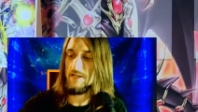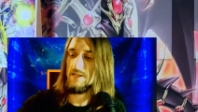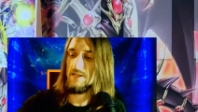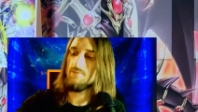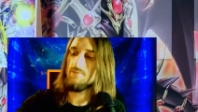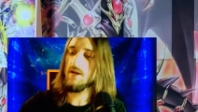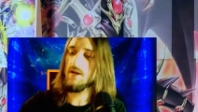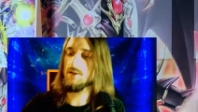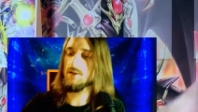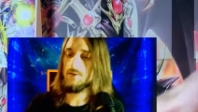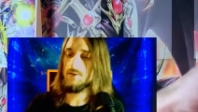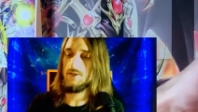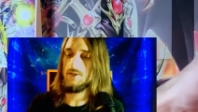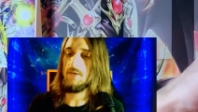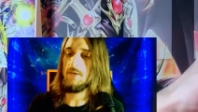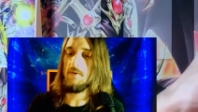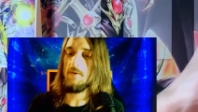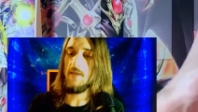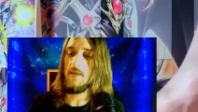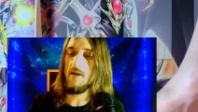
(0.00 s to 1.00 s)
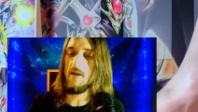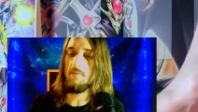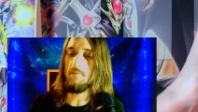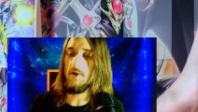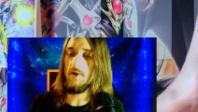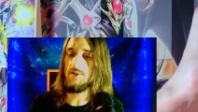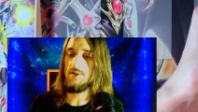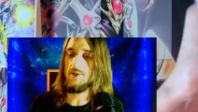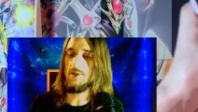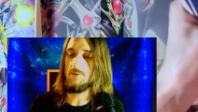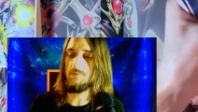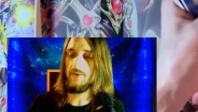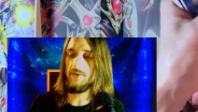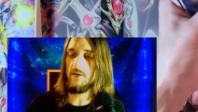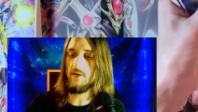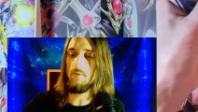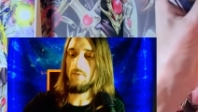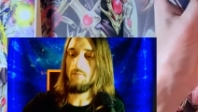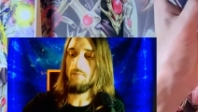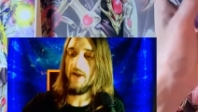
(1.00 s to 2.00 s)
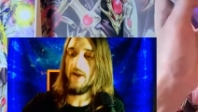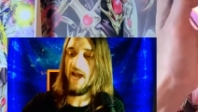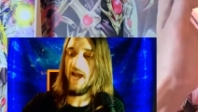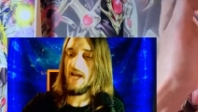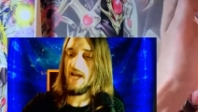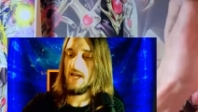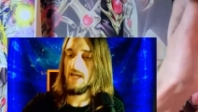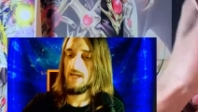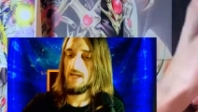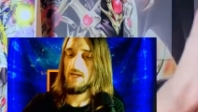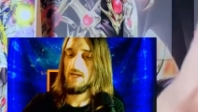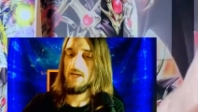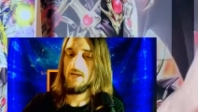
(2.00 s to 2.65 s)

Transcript: special summon that Buster Blader back.